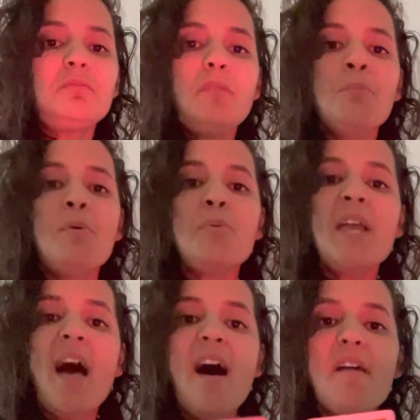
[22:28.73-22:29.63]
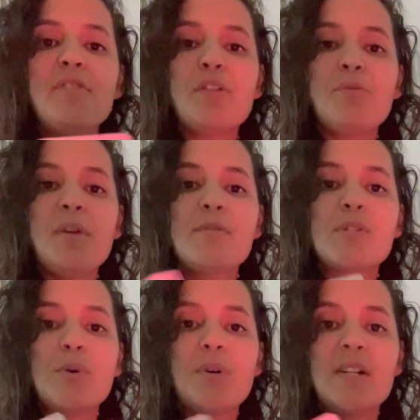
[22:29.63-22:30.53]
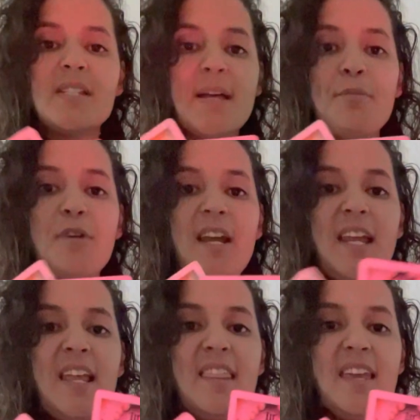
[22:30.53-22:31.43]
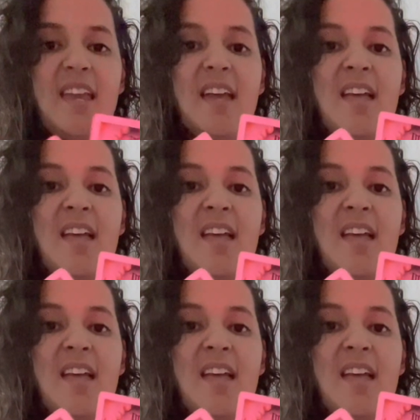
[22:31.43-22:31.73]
But we have the Three of Swords separating the